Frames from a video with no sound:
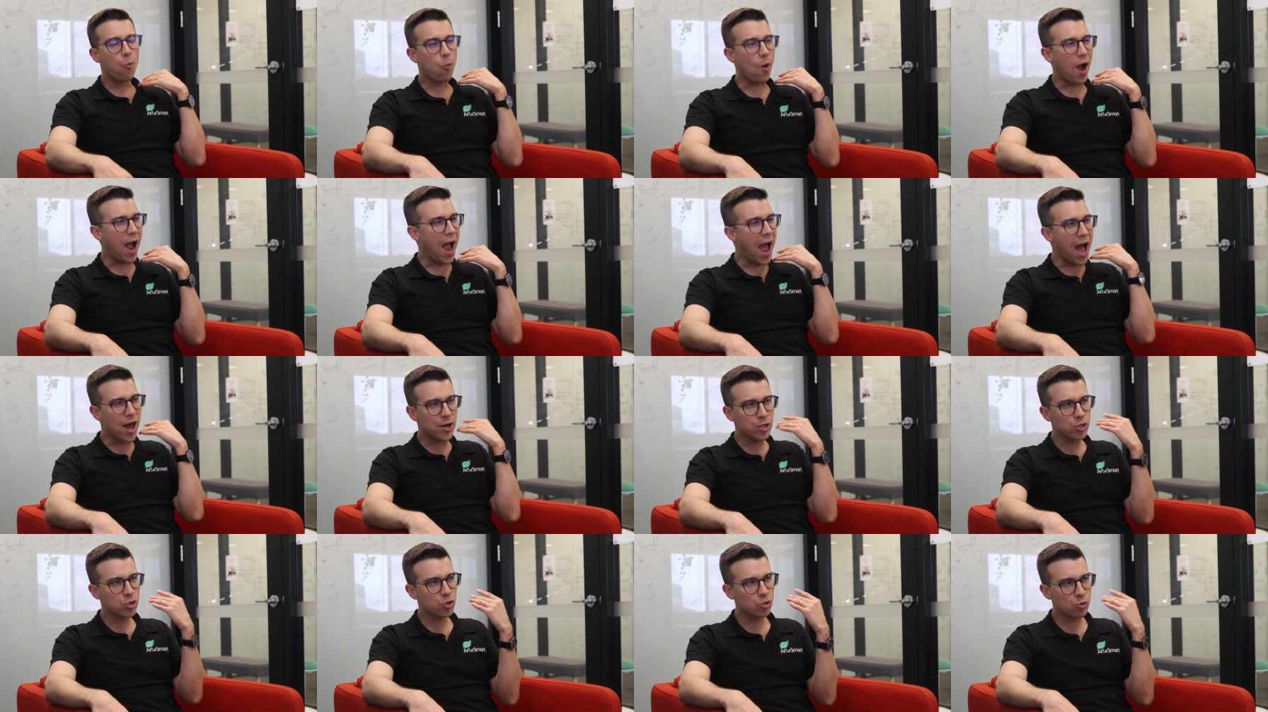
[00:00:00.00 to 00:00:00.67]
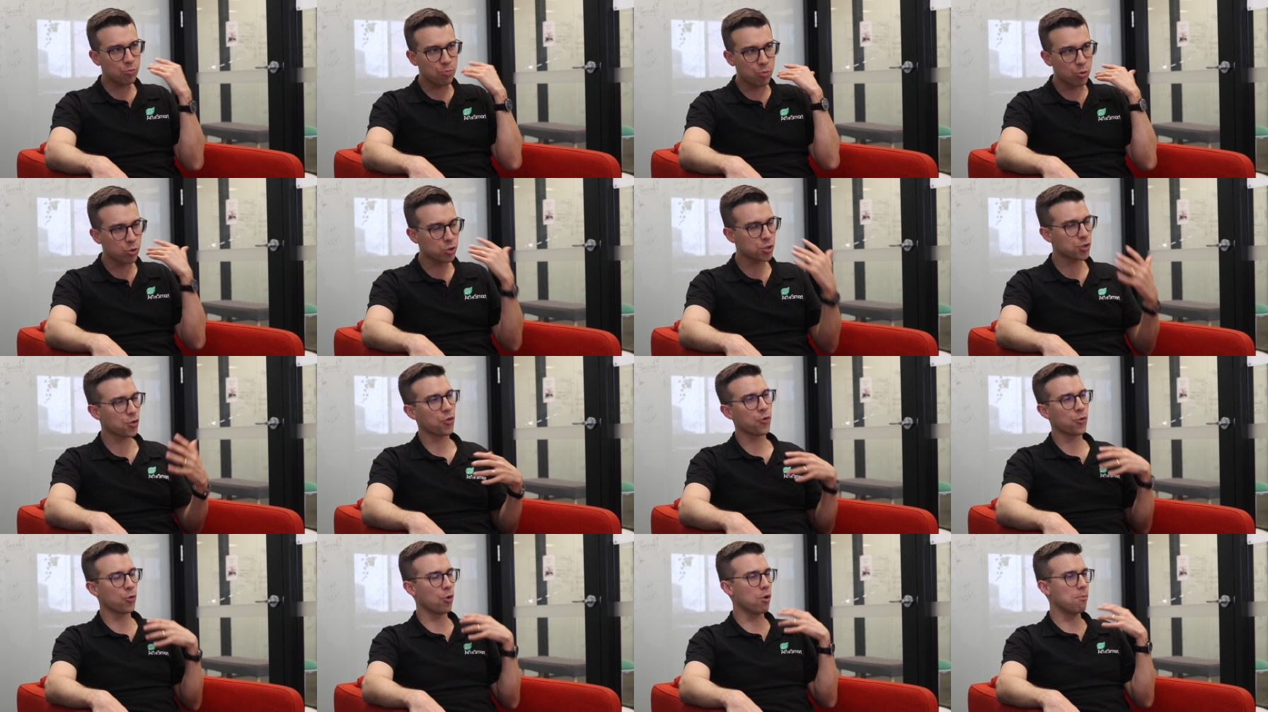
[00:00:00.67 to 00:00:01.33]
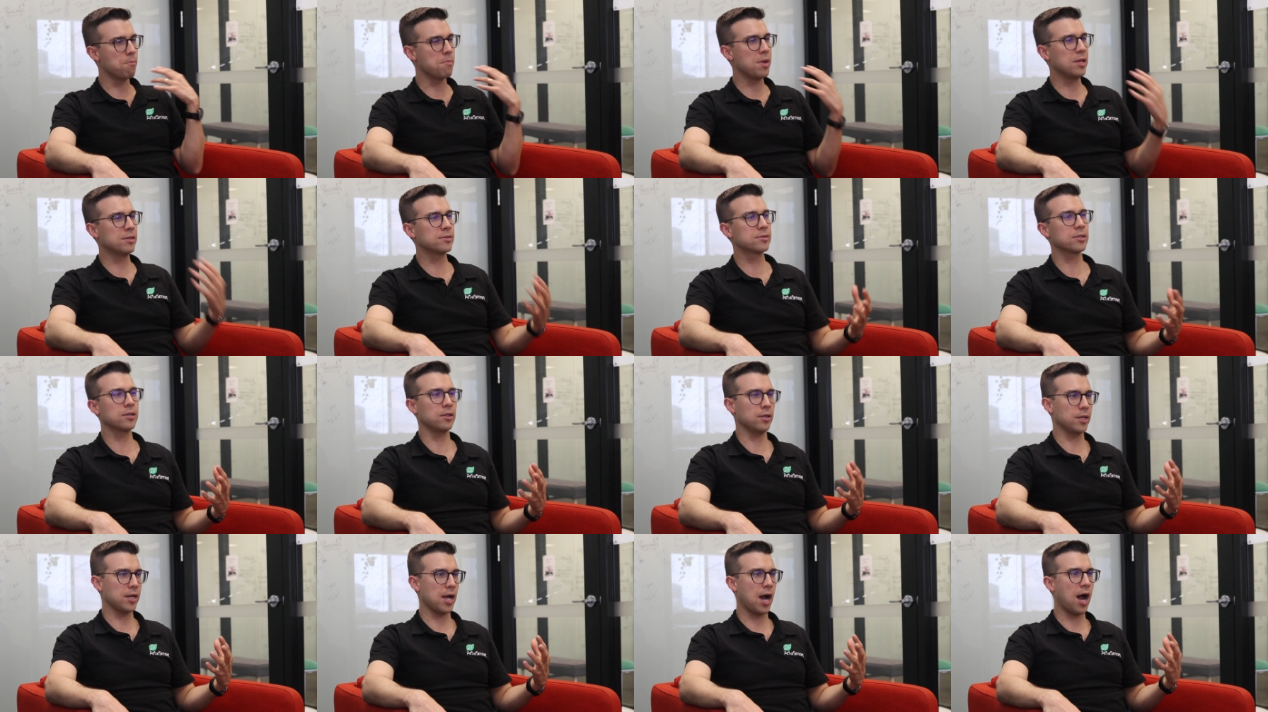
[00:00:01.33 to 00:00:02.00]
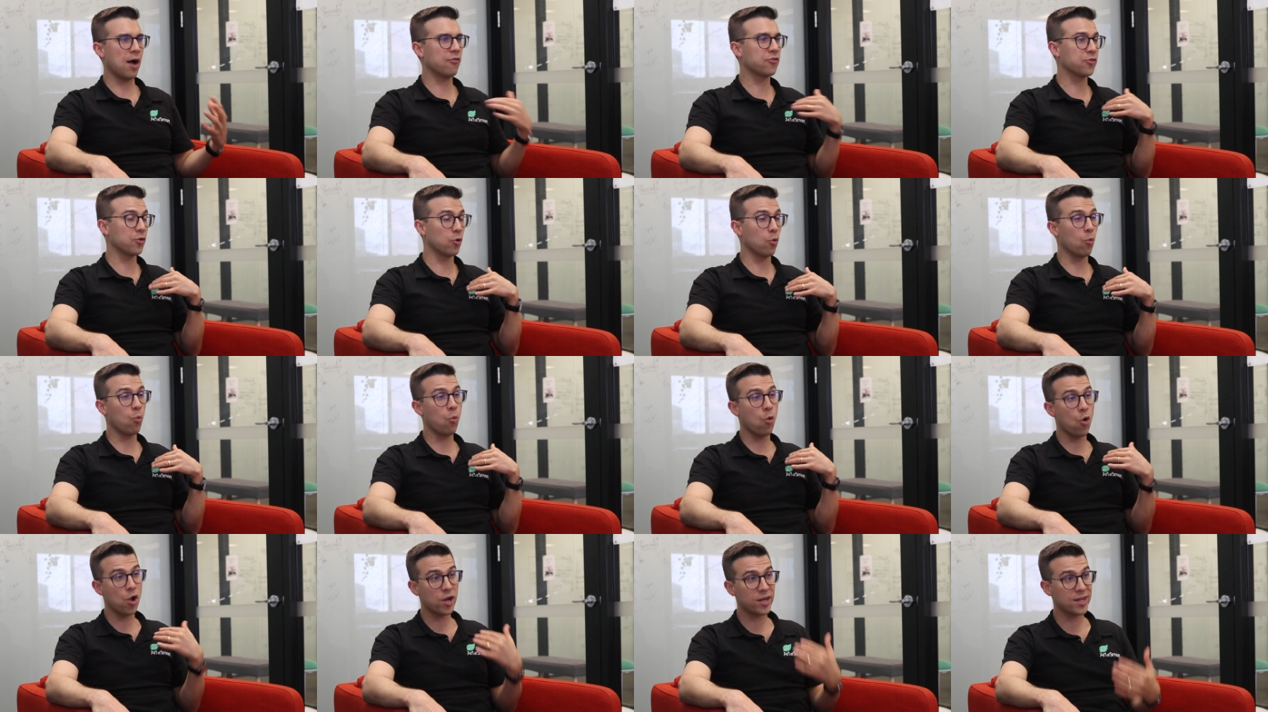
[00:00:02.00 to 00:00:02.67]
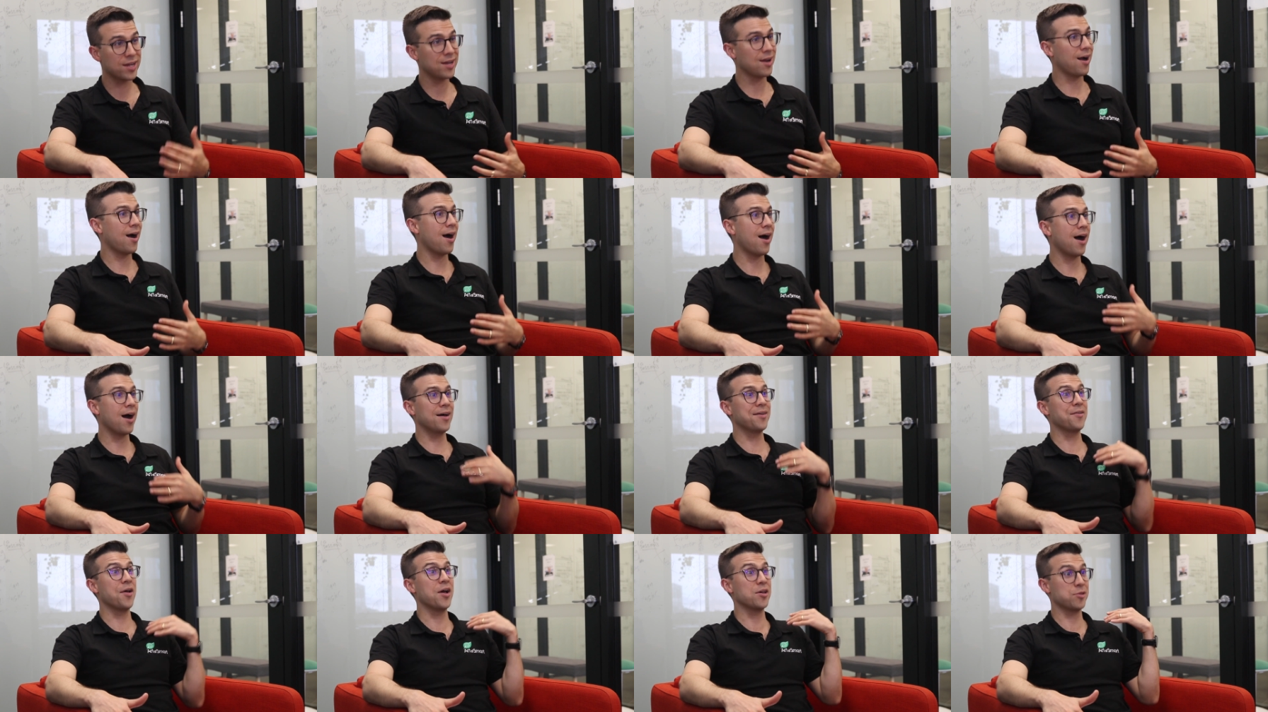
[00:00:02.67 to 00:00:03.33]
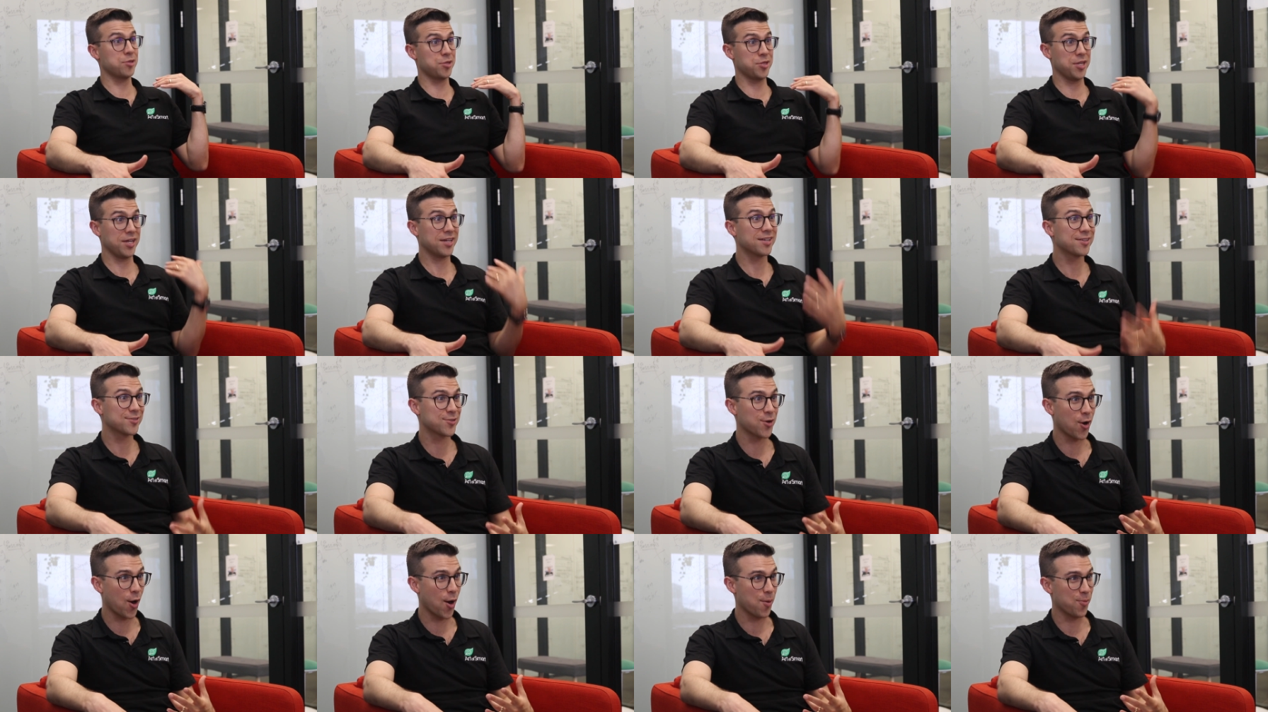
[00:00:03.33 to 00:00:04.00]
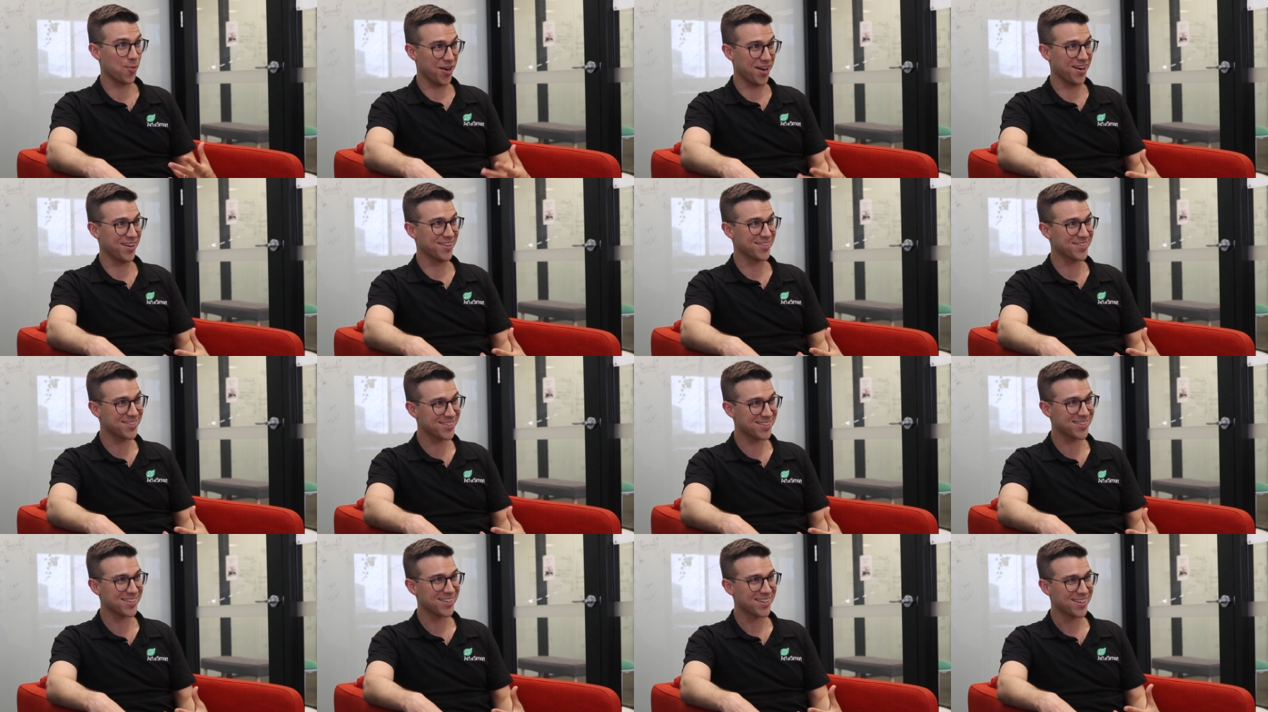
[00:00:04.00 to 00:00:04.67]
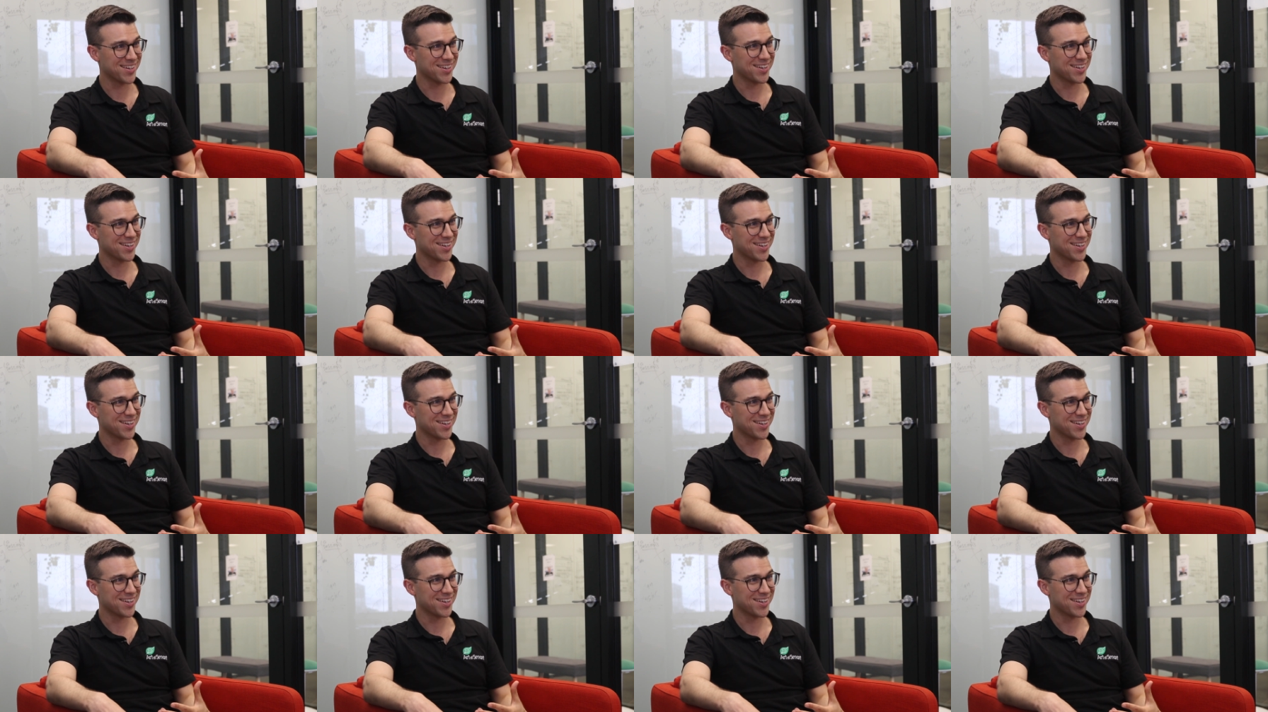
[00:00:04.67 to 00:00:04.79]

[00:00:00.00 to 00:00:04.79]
How did you push through it mentally after working hard a second time around